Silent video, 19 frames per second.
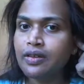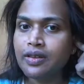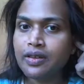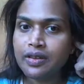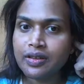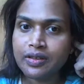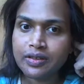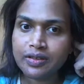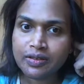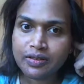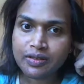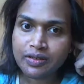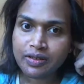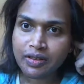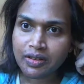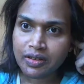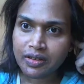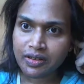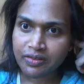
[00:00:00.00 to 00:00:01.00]
It is
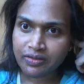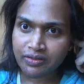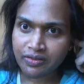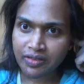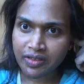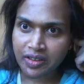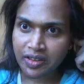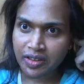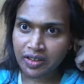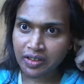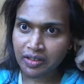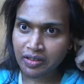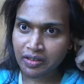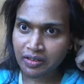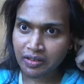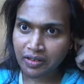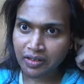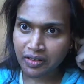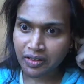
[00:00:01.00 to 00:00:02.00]
not fun
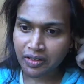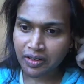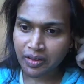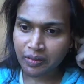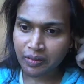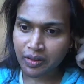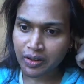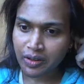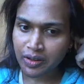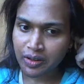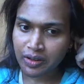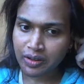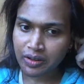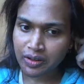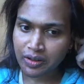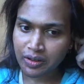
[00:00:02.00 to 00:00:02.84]
thinking about it.